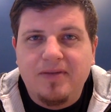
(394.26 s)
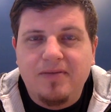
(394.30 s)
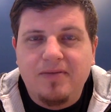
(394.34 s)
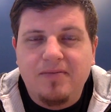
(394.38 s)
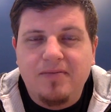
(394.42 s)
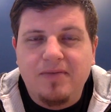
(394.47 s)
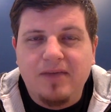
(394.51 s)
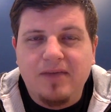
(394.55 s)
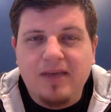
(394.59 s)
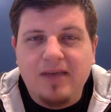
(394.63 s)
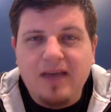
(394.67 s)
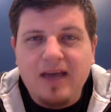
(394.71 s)

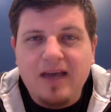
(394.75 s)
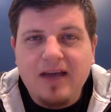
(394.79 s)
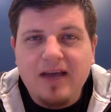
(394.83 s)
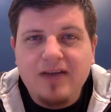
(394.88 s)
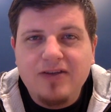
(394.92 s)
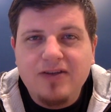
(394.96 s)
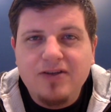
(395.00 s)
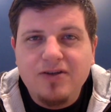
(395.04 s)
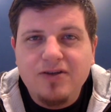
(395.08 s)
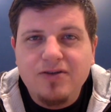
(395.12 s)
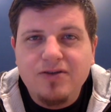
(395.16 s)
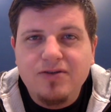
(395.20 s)
But God
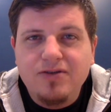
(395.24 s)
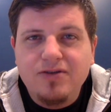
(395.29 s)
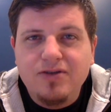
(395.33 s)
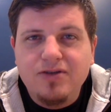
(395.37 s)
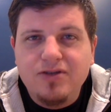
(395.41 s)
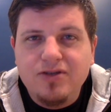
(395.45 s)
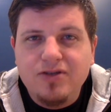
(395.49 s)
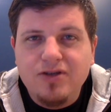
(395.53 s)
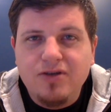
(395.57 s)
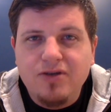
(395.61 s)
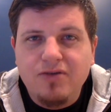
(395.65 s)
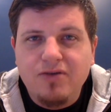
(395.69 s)
chose to
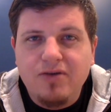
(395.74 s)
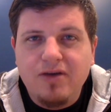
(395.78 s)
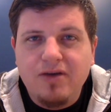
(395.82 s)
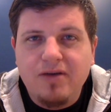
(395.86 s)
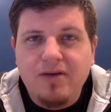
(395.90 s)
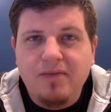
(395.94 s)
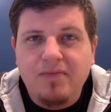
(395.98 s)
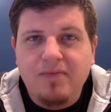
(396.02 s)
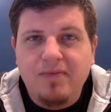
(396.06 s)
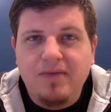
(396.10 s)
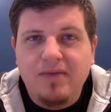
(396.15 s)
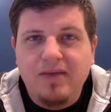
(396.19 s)
show
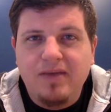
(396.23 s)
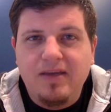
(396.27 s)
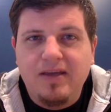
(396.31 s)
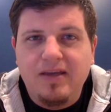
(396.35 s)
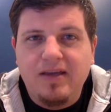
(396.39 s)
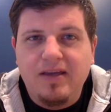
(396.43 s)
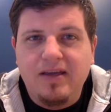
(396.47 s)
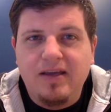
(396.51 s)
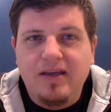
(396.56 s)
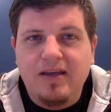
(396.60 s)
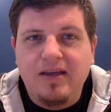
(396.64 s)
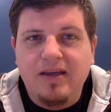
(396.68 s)
up
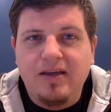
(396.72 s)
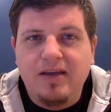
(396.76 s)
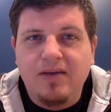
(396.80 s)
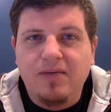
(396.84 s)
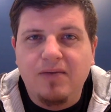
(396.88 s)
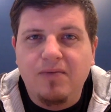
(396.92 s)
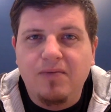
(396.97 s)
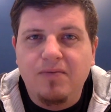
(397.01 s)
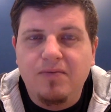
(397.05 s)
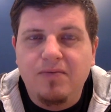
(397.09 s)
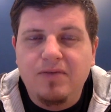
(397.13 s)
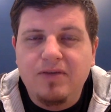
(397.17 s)
in
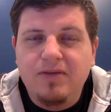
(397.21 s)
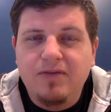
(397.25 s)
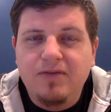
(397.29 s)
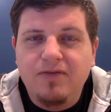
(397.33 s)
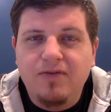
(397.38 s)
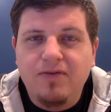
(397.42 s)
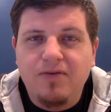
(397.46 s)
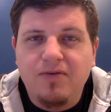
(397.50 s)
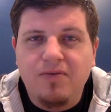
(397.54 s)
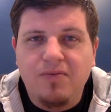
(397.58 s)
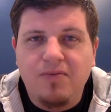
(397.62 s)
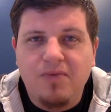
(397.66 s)
a
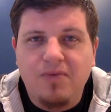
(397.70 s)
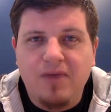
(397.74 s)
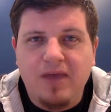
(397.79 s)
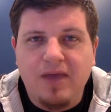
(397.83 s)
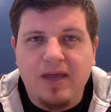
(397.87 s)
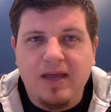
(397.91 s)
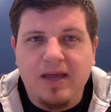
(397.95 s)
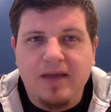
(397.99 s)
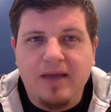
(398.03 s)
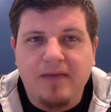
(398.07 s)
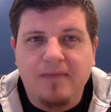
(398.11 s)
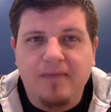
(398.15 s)
different
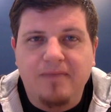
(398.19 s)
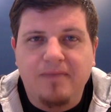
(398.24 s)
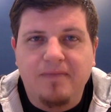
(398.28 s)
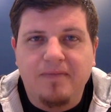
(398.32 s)
way.